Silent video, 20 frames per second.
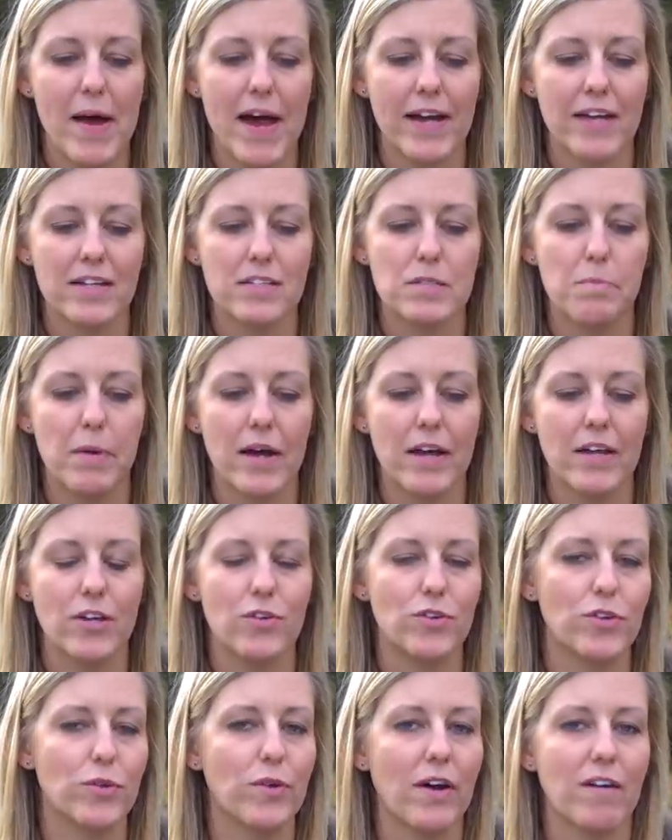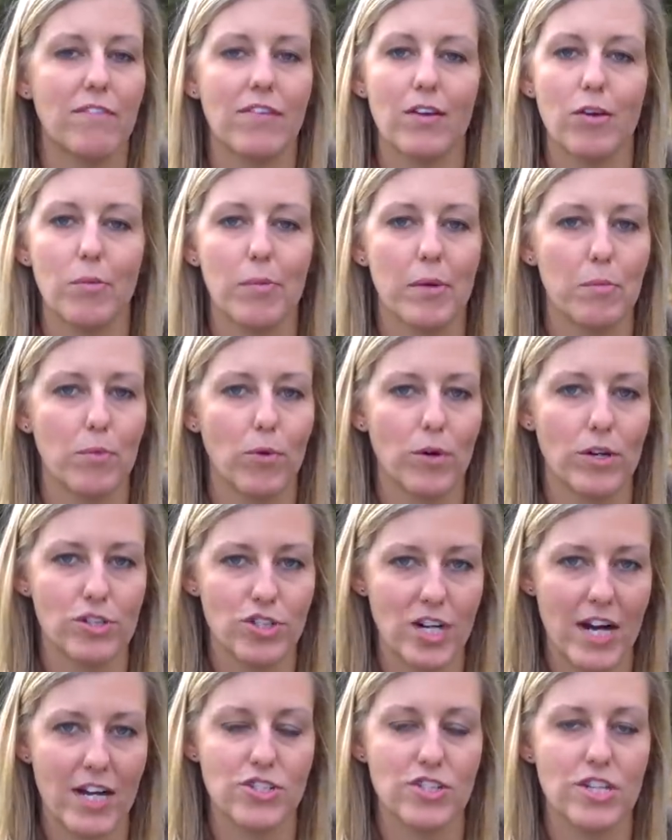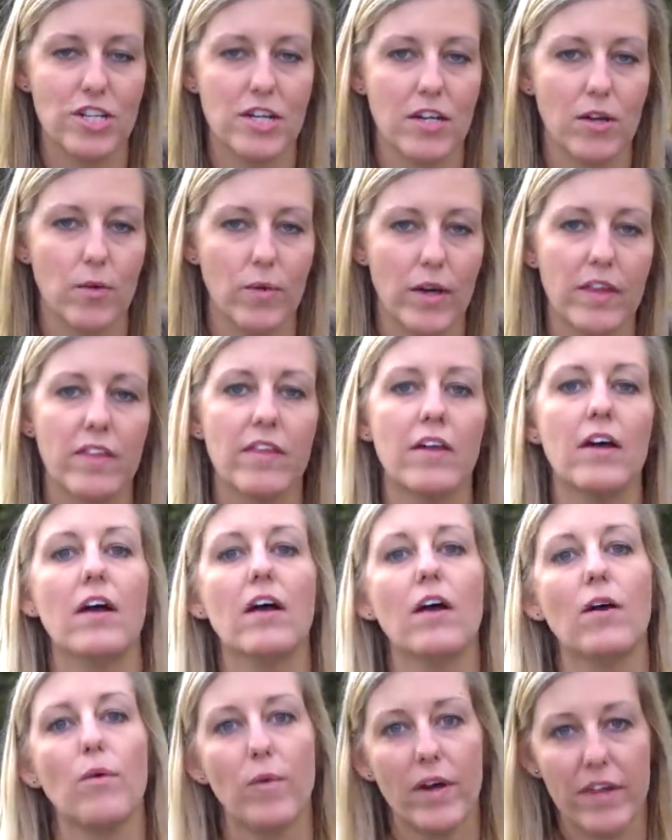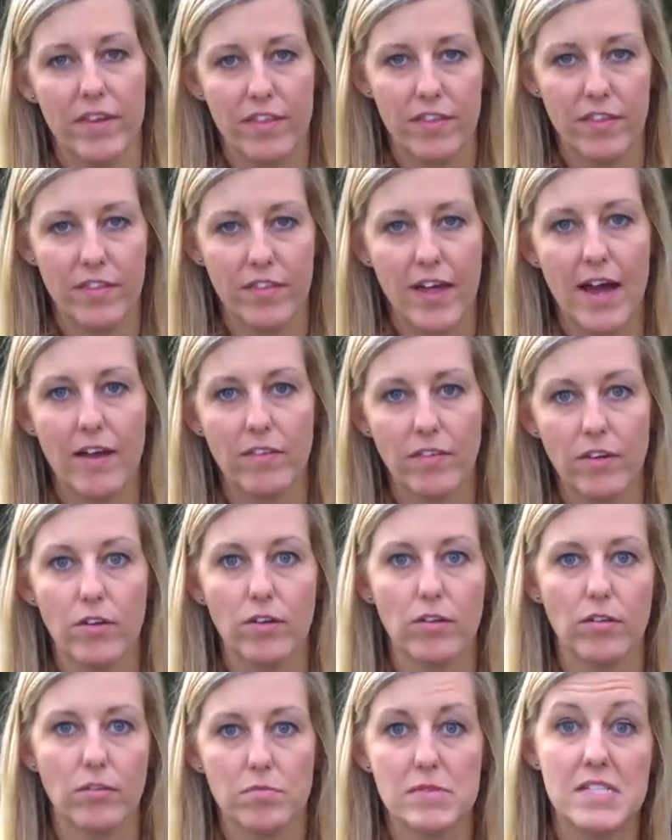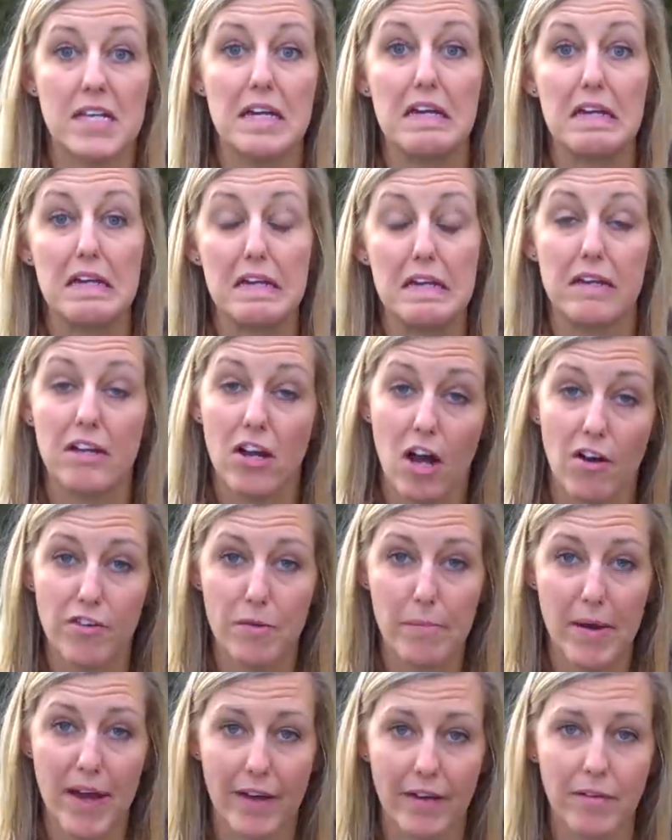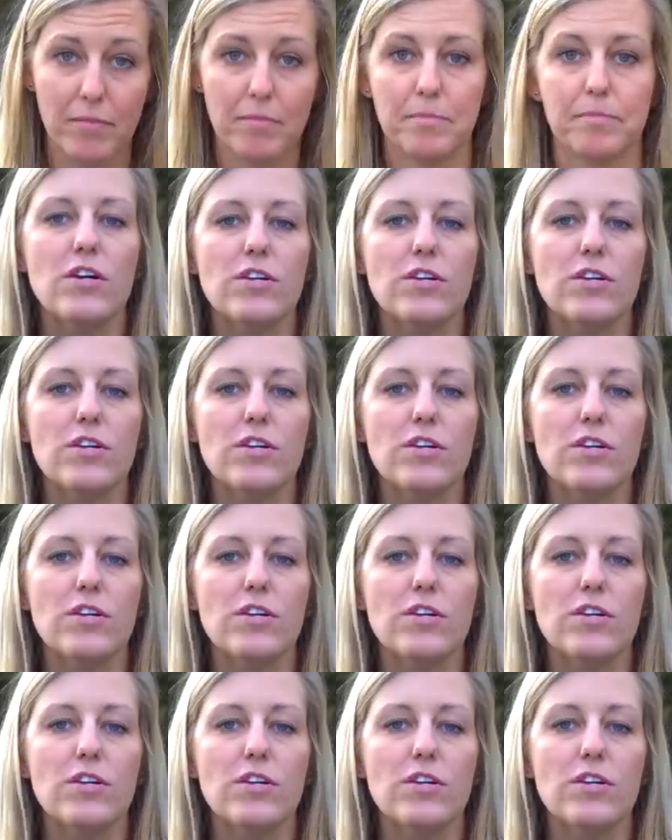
packets, but you do have a little bit more trash to deal with with that little tea coffee bag.